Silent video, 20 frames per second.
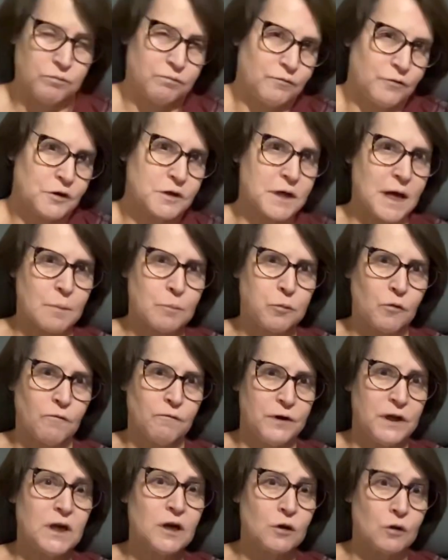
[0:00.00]
for example,
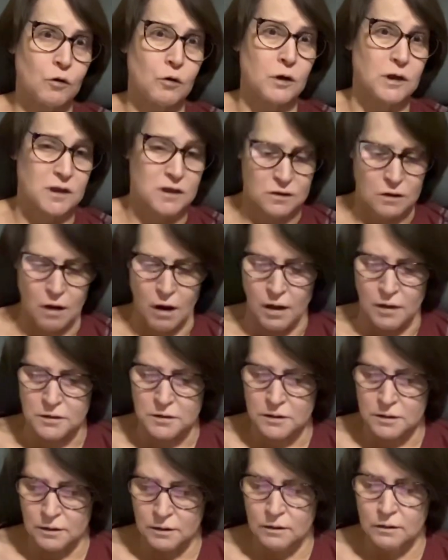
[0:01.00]
vehicle
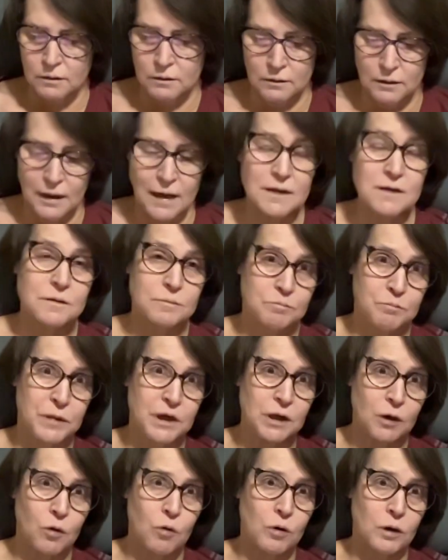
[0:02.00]
exhaust has
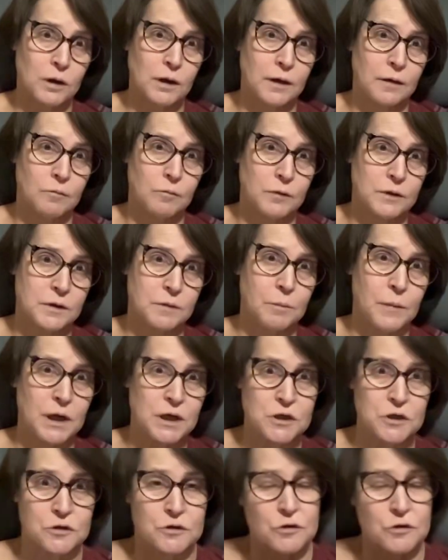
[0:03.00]
been correlated with dementia.